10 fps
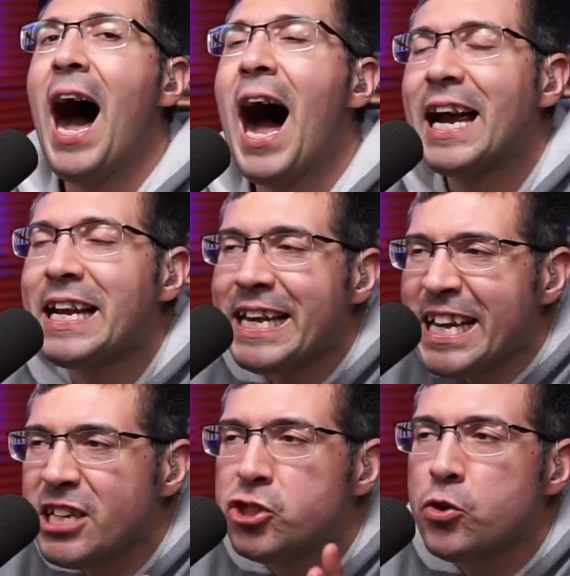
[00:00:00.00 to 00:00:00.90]
I
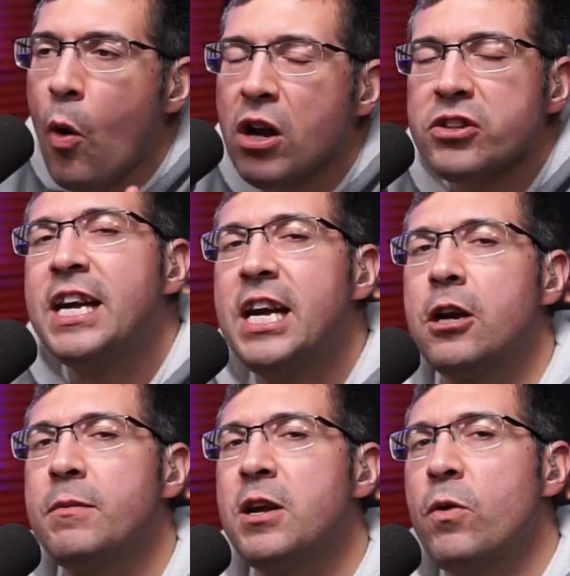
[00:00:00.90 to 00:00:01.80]
need you all to
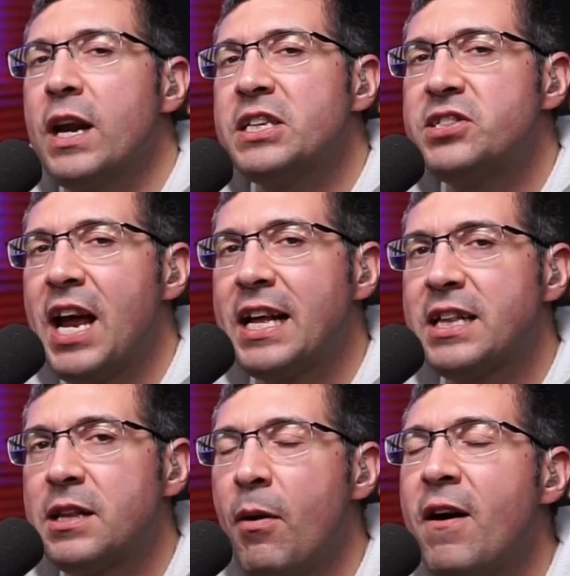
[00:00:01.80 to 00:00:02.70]
hear me when I say
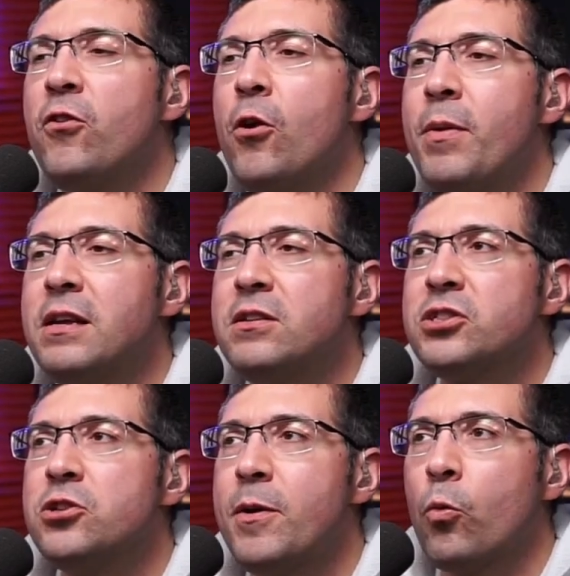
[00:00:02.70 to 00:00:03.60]
that the Buffalo
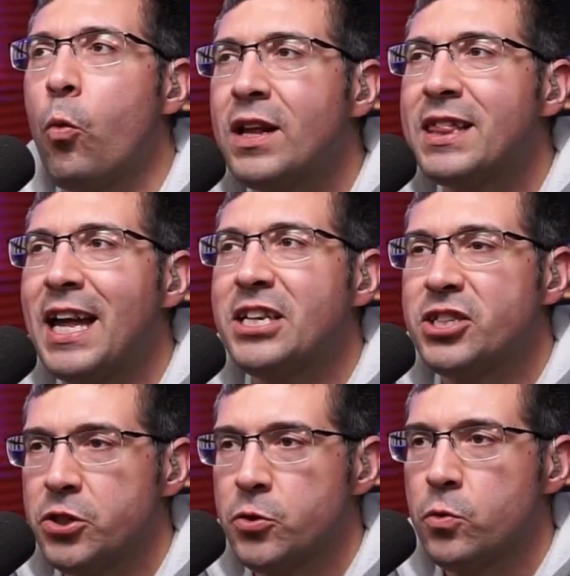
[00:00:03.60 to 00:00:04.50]
Bills, no matter what they
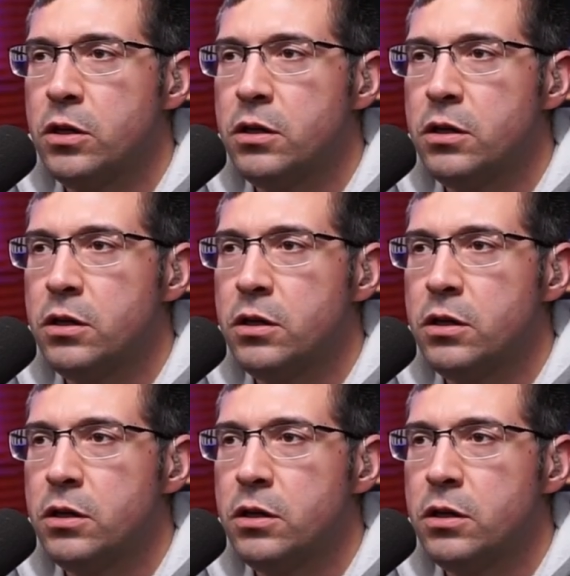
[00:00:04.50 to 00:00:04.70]
do,